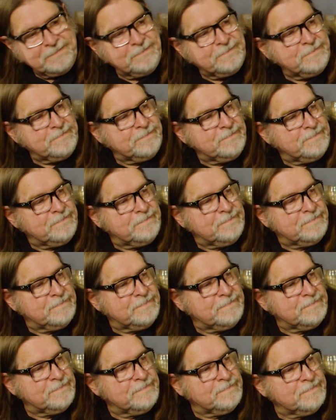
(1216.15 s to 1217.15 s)

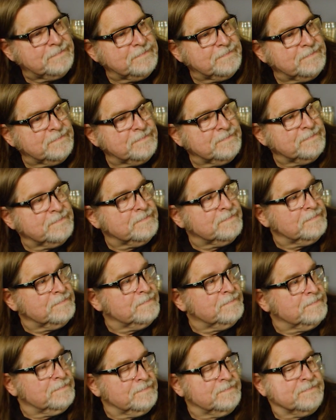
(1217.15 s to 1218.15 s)

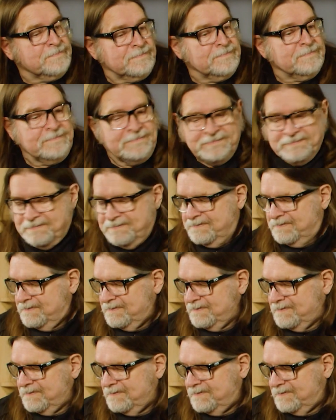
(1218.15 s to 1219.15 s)

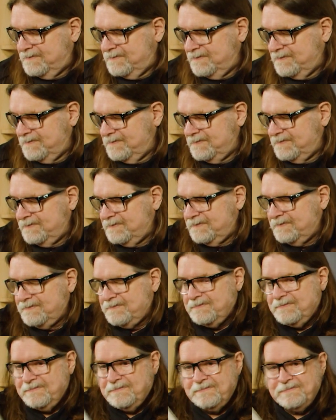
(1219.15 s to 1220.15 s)

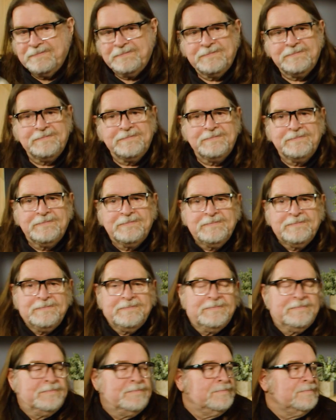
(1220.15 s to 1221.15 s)

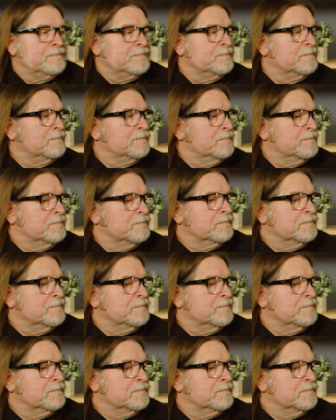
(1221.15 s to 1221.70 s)
[no speech]